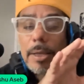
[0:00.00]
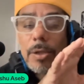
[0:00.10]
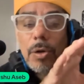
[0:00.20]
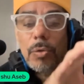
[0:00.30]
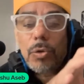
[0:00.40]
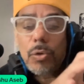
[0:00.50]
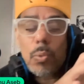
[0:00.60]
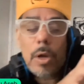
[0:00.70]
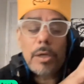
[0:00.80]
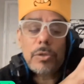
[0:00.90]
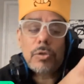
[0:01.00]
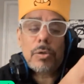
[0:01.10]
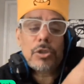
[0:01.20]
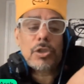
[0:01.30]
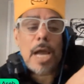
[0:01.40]
you want
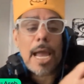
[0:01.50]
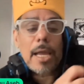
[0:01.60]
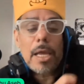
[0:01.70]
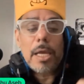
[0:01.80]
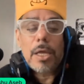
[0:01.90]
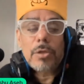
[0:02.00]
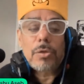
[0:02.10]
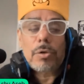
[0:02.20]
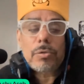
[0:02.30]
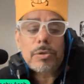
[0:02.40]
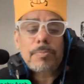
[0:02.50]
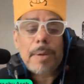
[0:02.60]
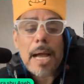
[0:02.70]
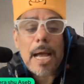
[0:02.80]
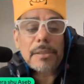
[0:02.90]
to attract those
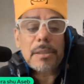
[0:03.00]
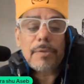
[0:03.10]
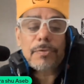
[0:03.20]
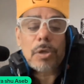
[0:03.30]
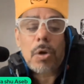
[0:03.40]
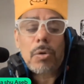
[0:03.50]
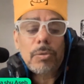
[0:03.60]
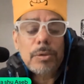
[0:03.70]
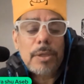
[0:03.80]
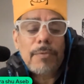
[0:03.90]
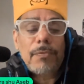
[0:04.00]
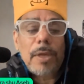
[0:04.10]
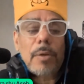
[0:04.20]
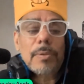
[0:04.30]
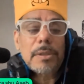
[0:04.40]
positive tones and
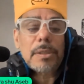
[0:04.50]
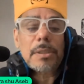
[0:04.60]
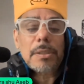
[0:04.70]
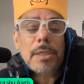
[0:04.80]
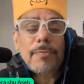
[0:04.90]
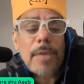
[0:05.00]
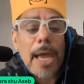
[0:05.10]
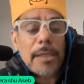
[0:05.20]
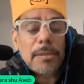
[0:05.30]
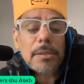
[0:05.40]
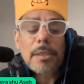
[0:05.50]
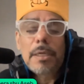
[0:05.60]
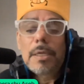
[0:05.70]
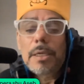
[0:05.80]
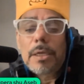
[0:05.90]
frequencies, if that's,
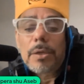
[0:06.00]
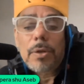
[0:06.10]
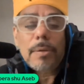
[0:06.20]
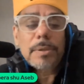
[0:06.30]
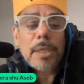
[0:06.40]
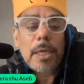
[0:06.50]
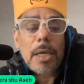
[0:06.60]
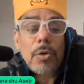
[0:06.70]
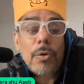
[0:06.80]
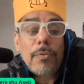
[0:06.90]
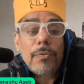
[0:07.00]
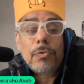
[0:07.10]
you know what I'm saying, in order